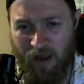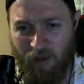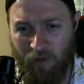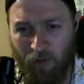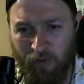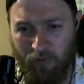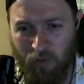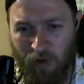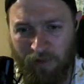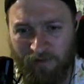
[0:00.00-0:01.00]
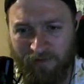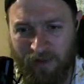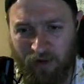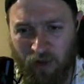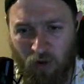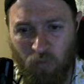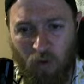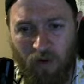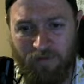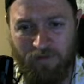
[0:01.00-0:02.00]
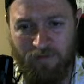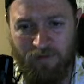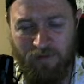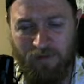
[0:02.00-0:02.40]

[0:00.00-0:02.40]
I'll only run this set of code once,